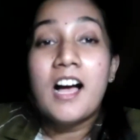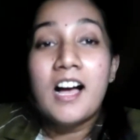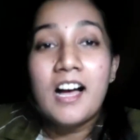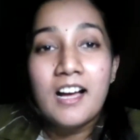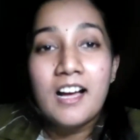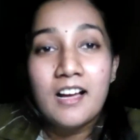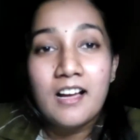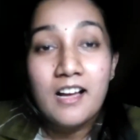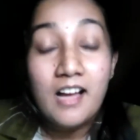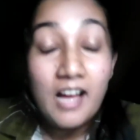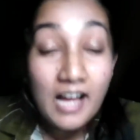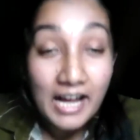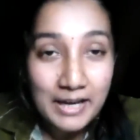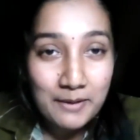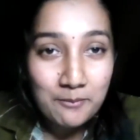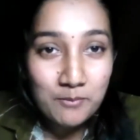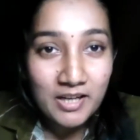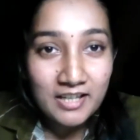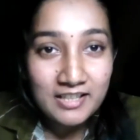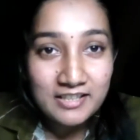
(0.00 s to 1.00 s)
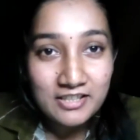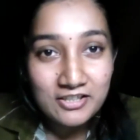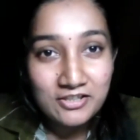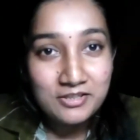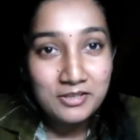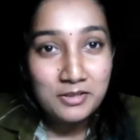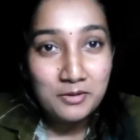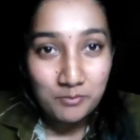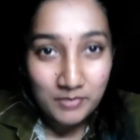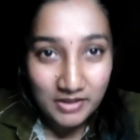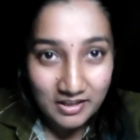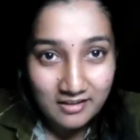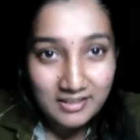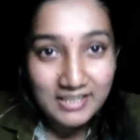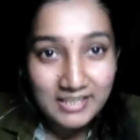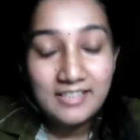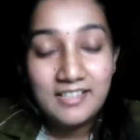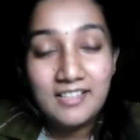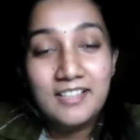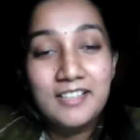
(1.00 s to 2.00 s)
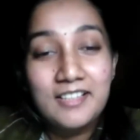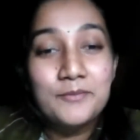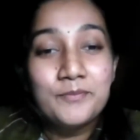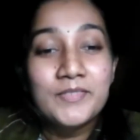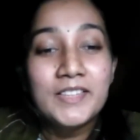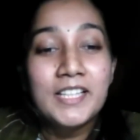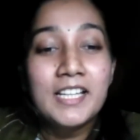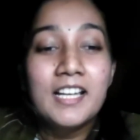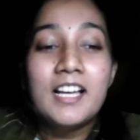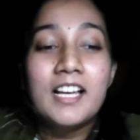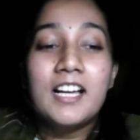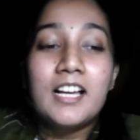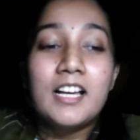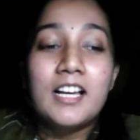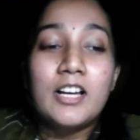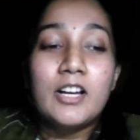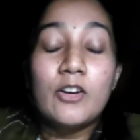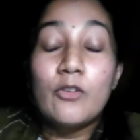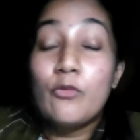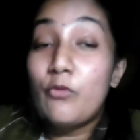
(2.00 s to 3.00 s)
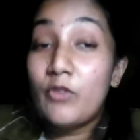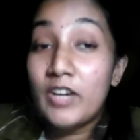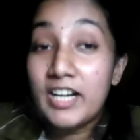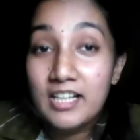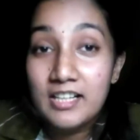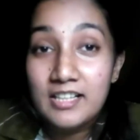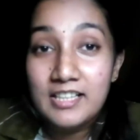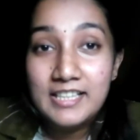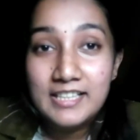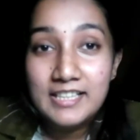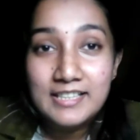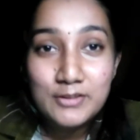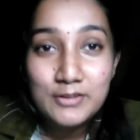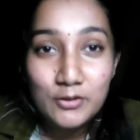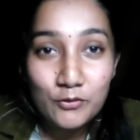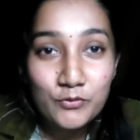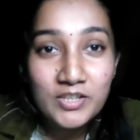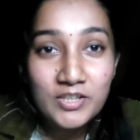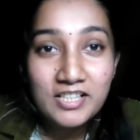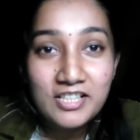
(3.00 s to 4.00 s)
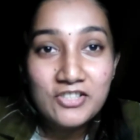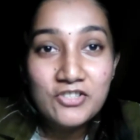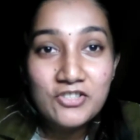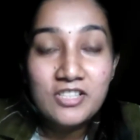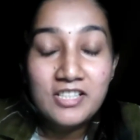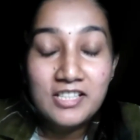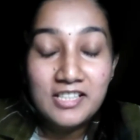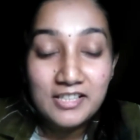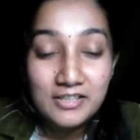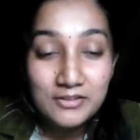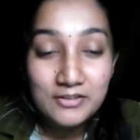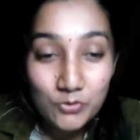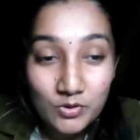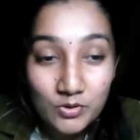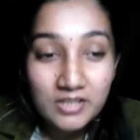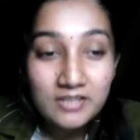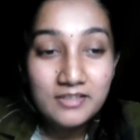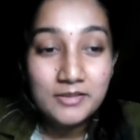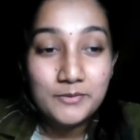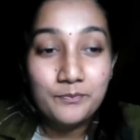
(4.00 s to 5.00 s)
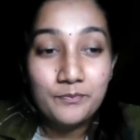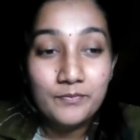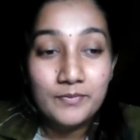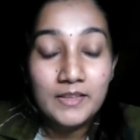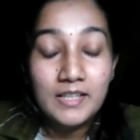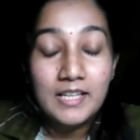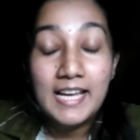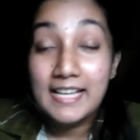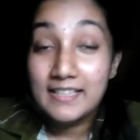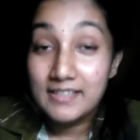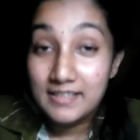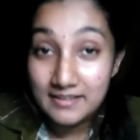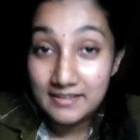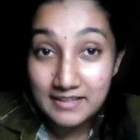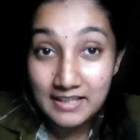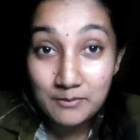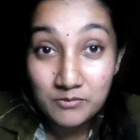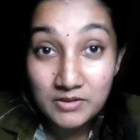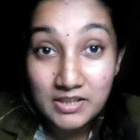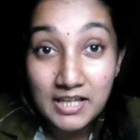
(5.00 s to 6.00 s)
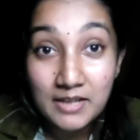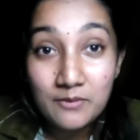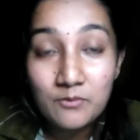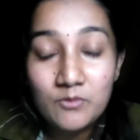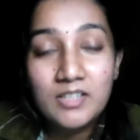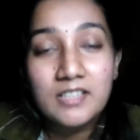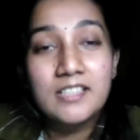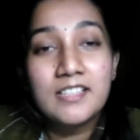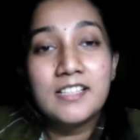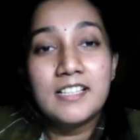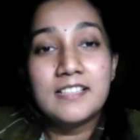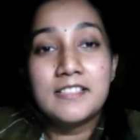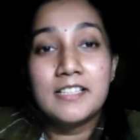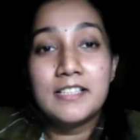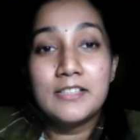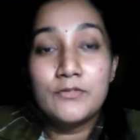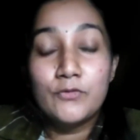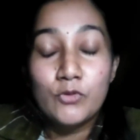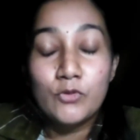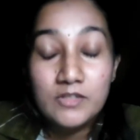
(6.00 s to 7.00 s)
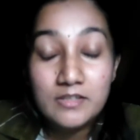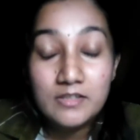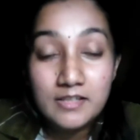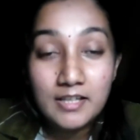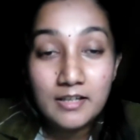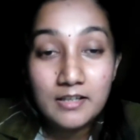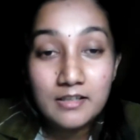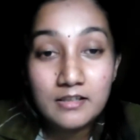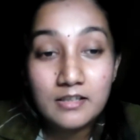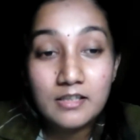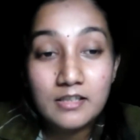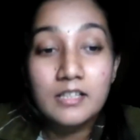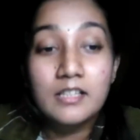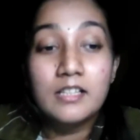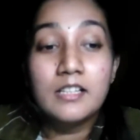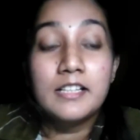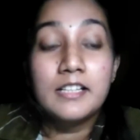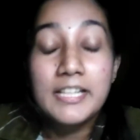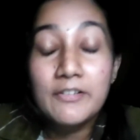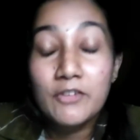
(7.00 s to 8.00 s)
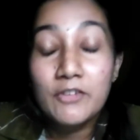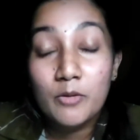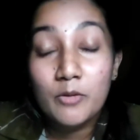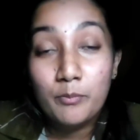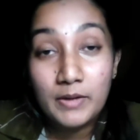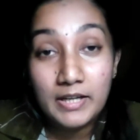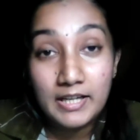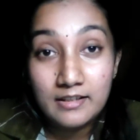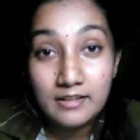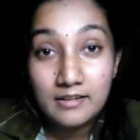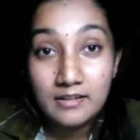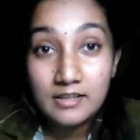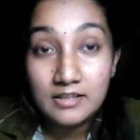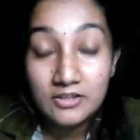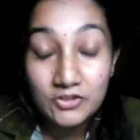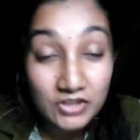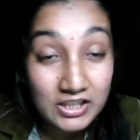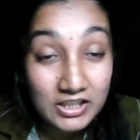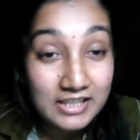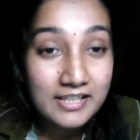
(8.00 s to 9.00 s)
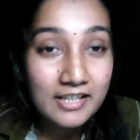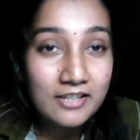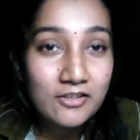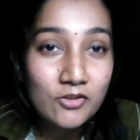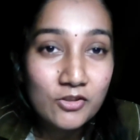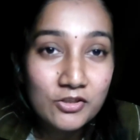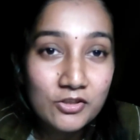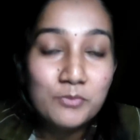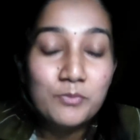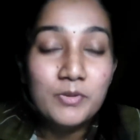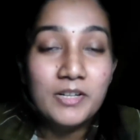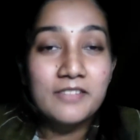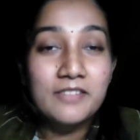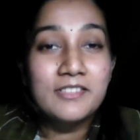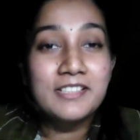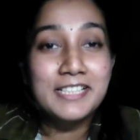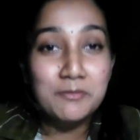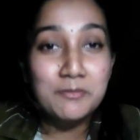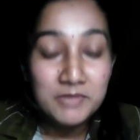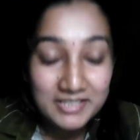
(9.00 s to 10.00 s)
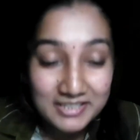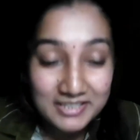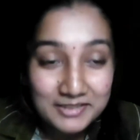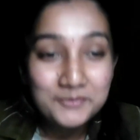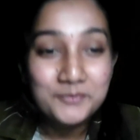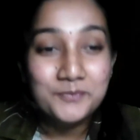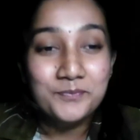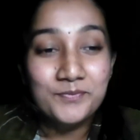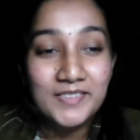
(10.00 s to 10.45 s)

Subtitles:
I am Balakrishnan Paraneethara, final year software engineering student, at the same time working as a full stack developer at Shield Technology Private Limited.